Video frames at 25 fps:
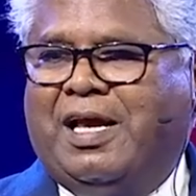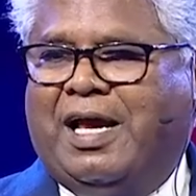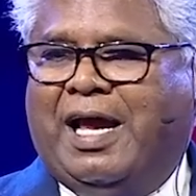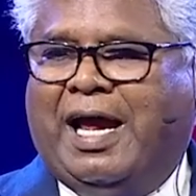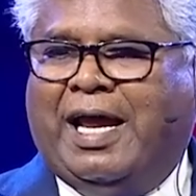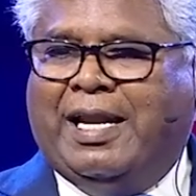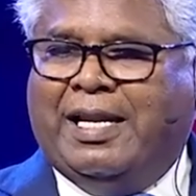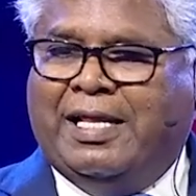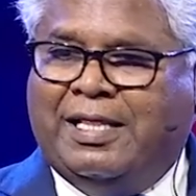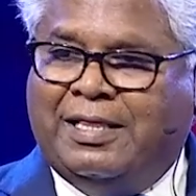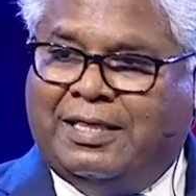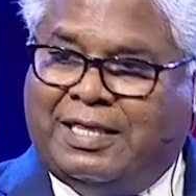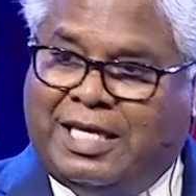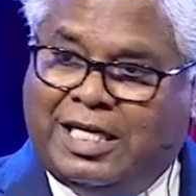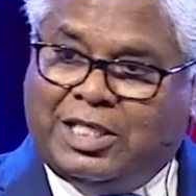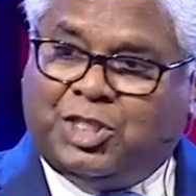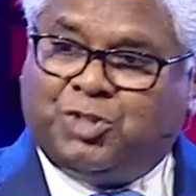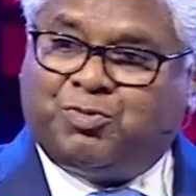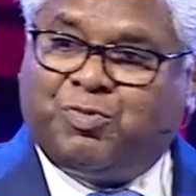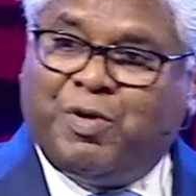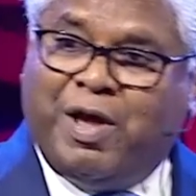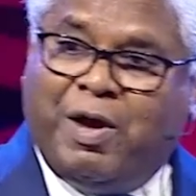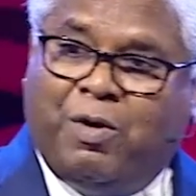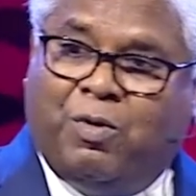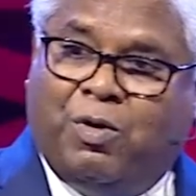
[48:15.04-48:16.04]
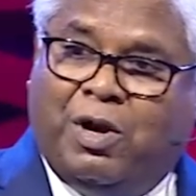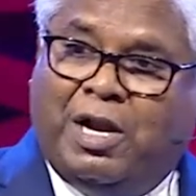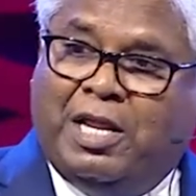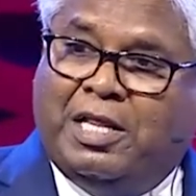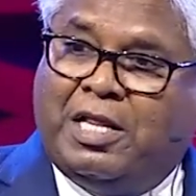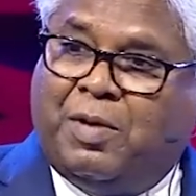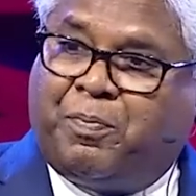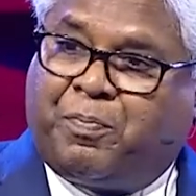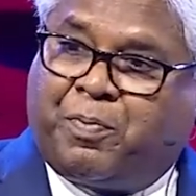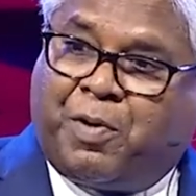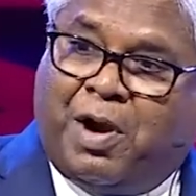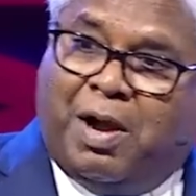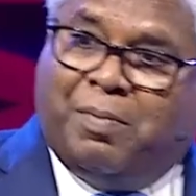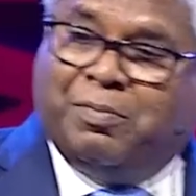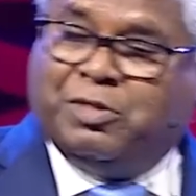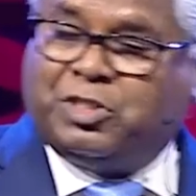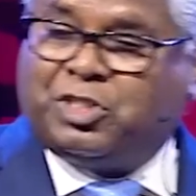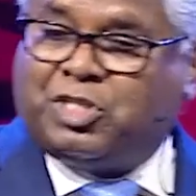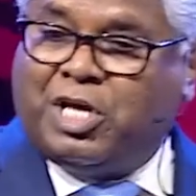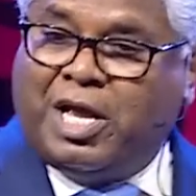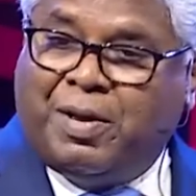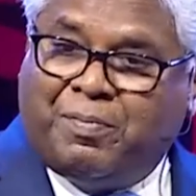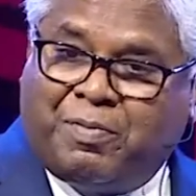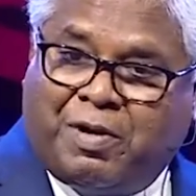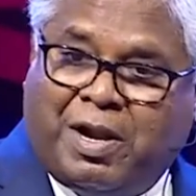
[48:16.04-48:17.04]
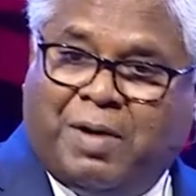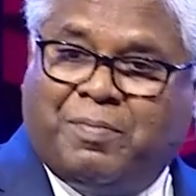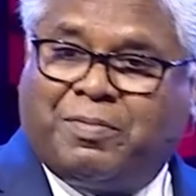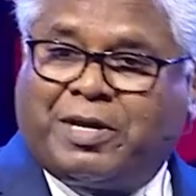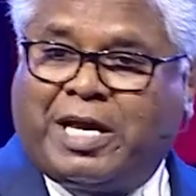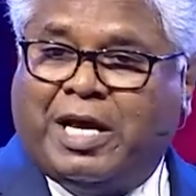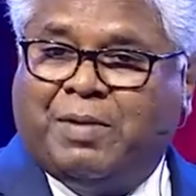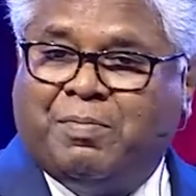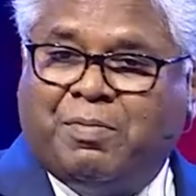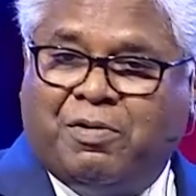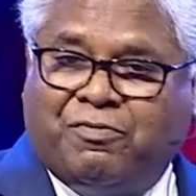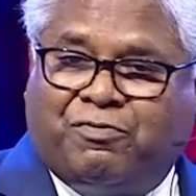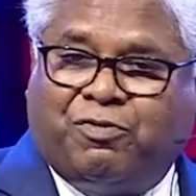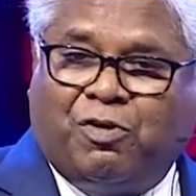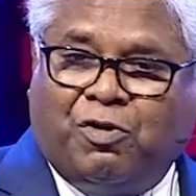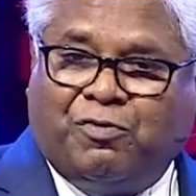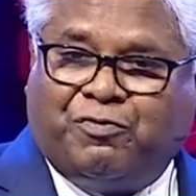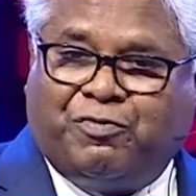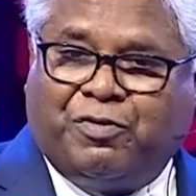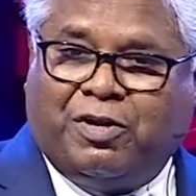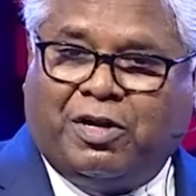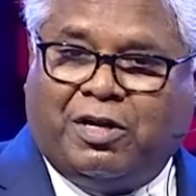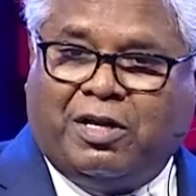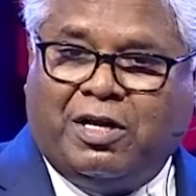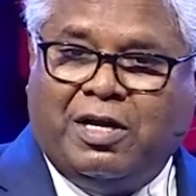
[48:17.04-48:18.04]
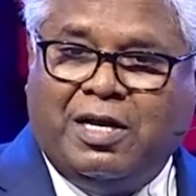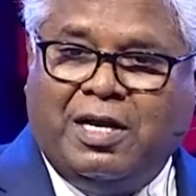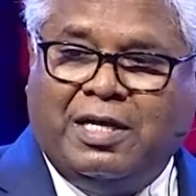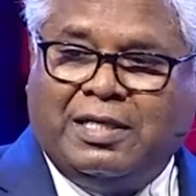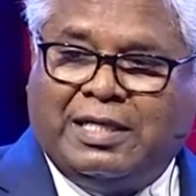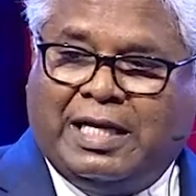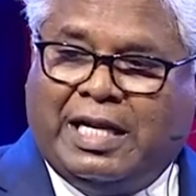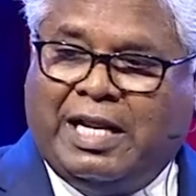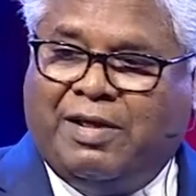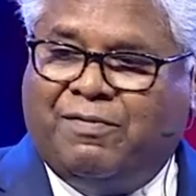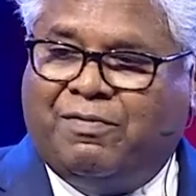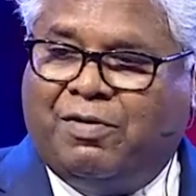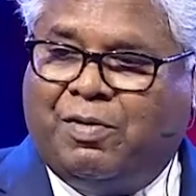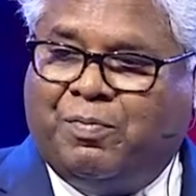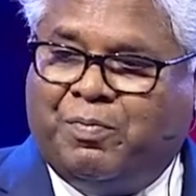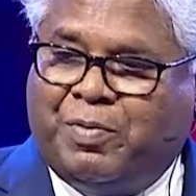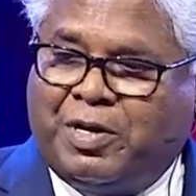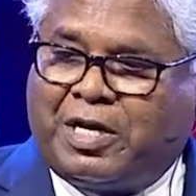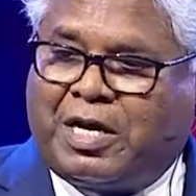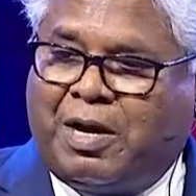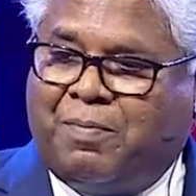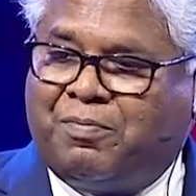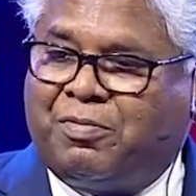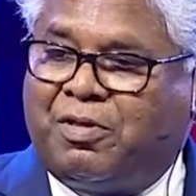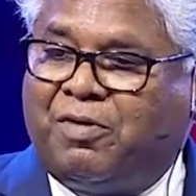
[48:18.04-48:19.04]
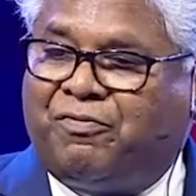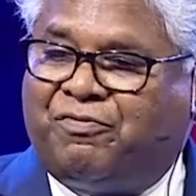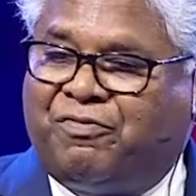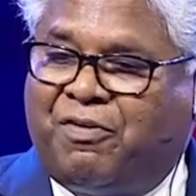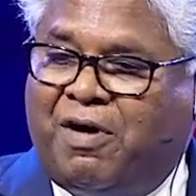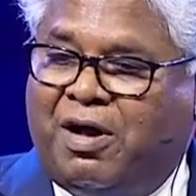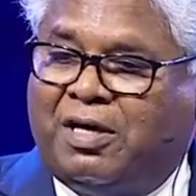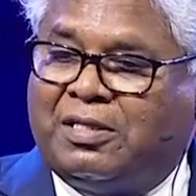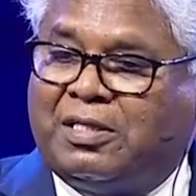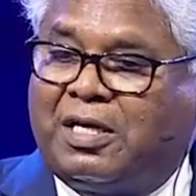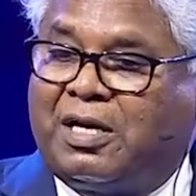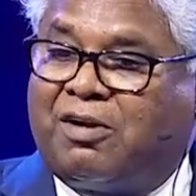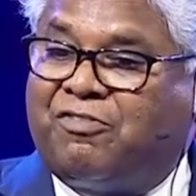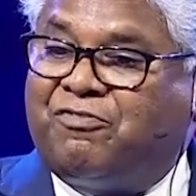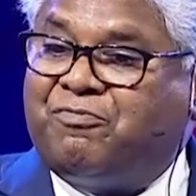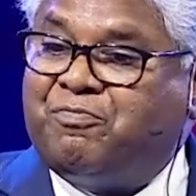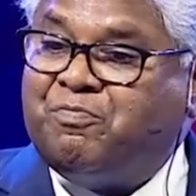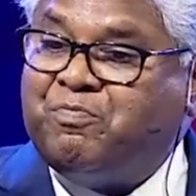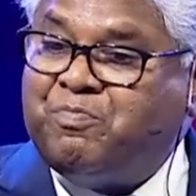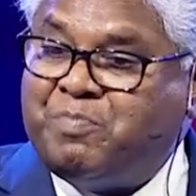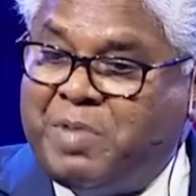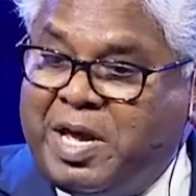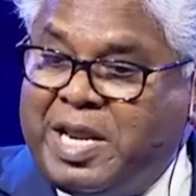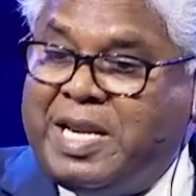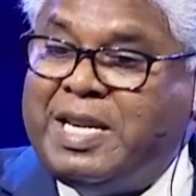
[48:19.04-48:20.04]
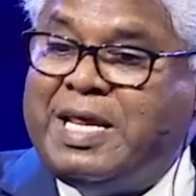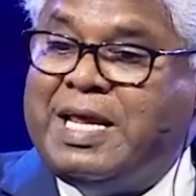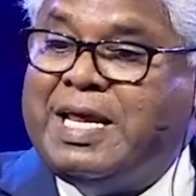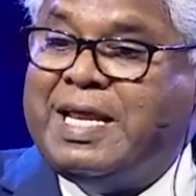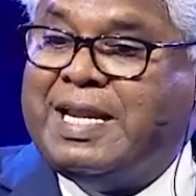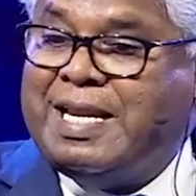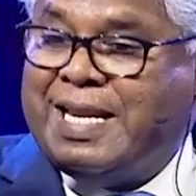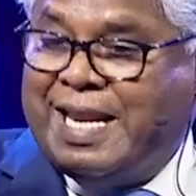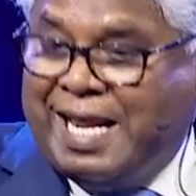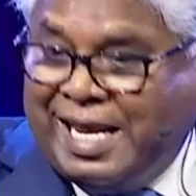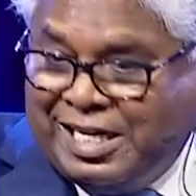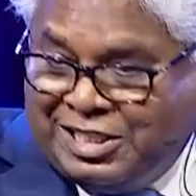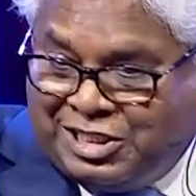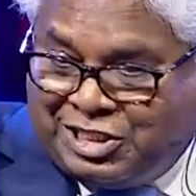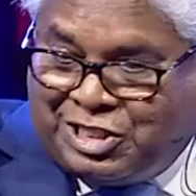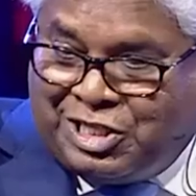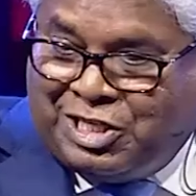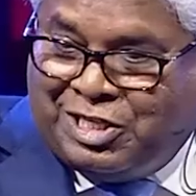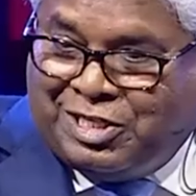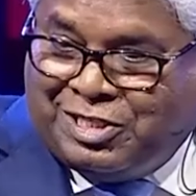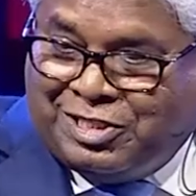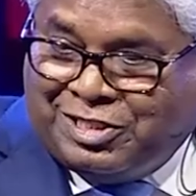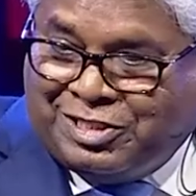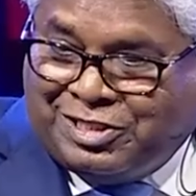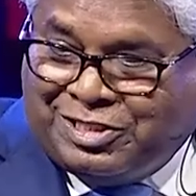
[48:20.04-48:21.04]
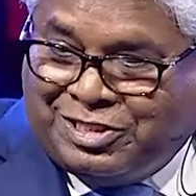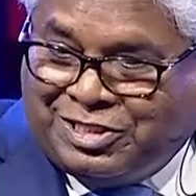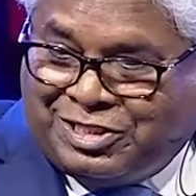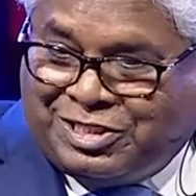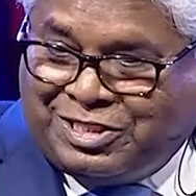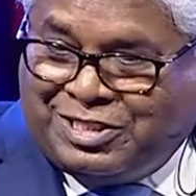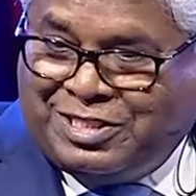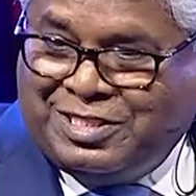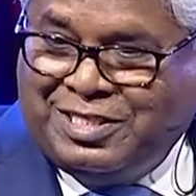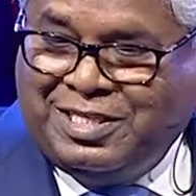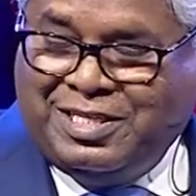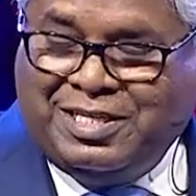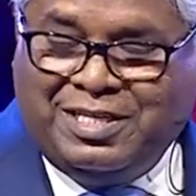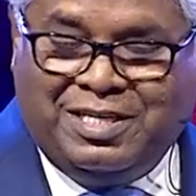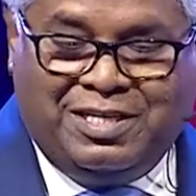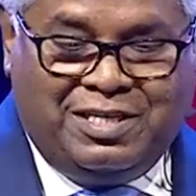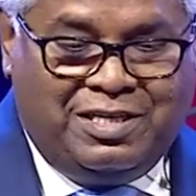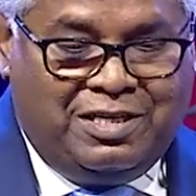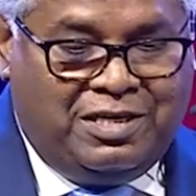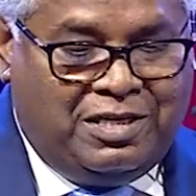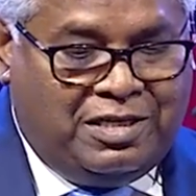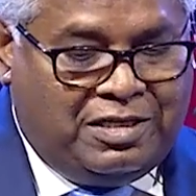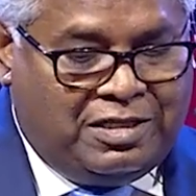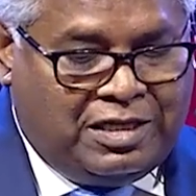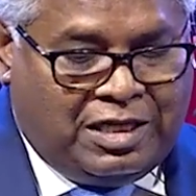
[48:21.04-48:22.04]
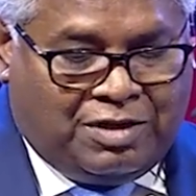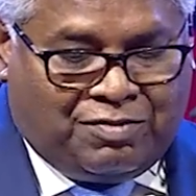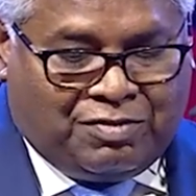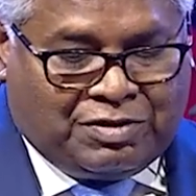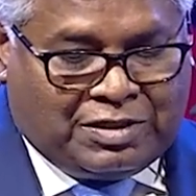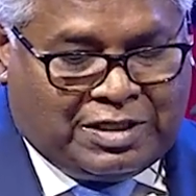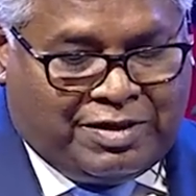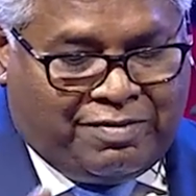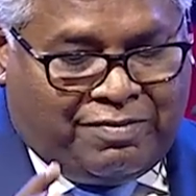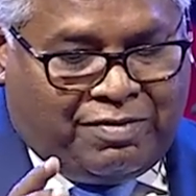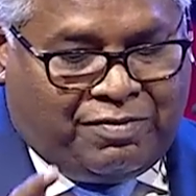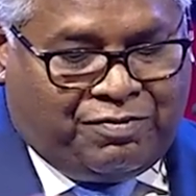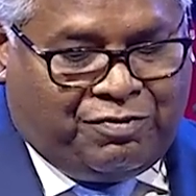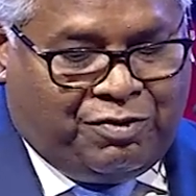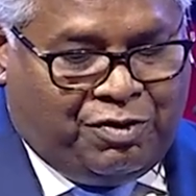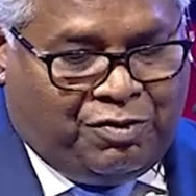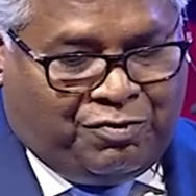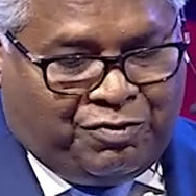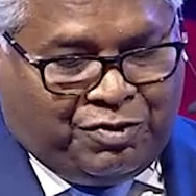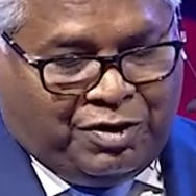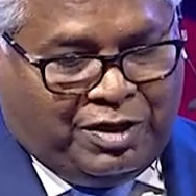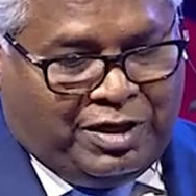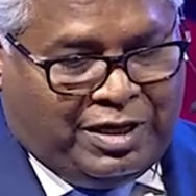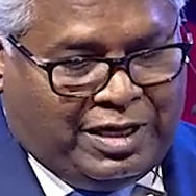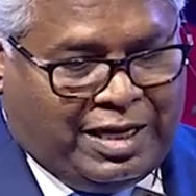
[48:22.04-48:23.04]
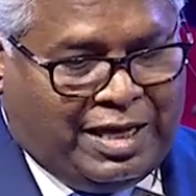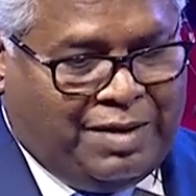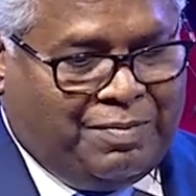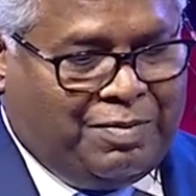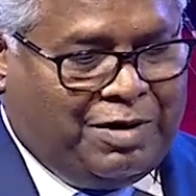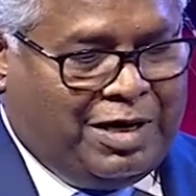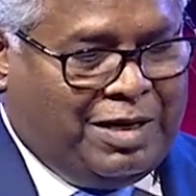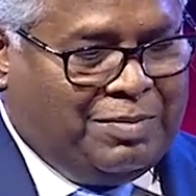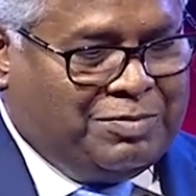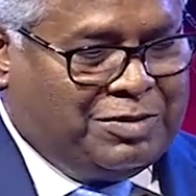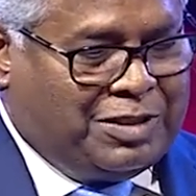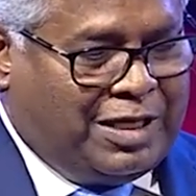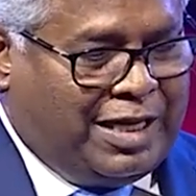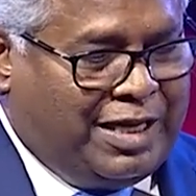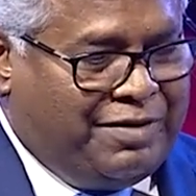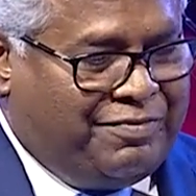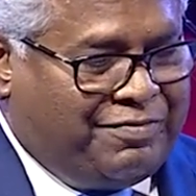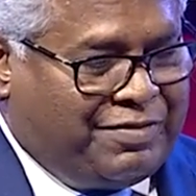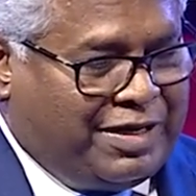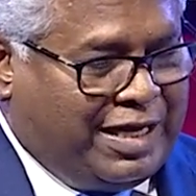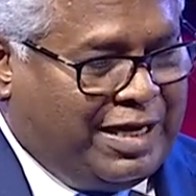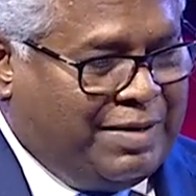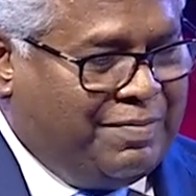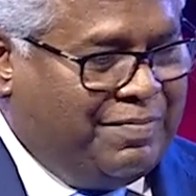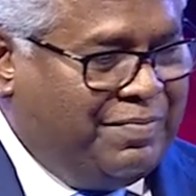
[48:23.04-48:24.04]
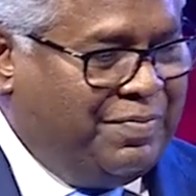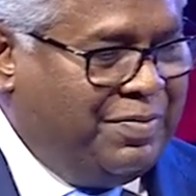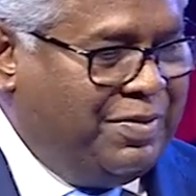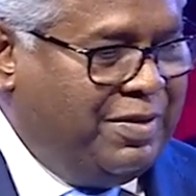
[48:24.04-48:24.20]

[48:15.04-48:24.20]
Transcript: And in this way only the promise to Abraham can be fulfilled, that he will become the father of many nations. That was never fulfilled in Abraham's lifetime.